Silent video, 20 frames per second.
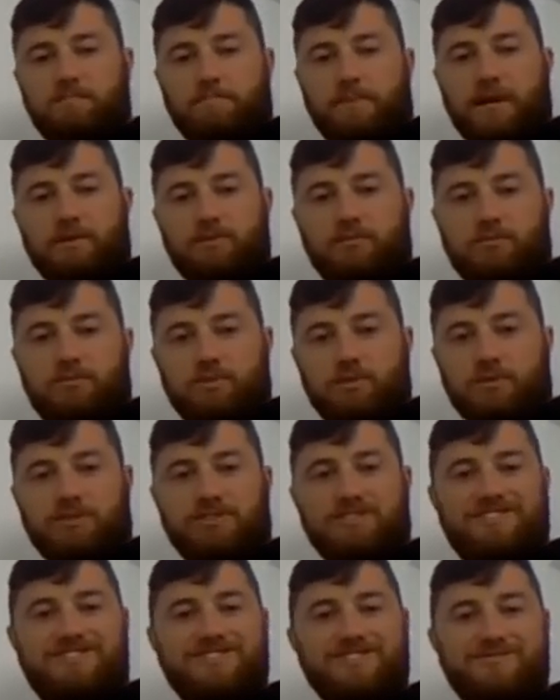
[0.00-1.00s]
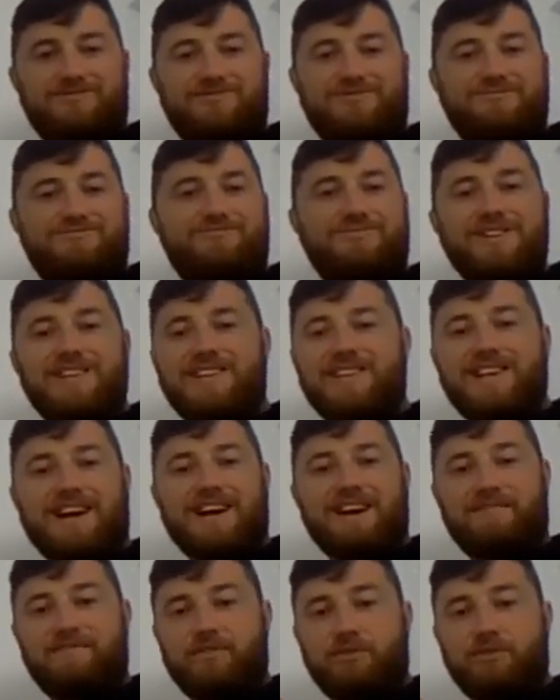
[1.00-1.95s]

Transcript: boundary that doesn't really have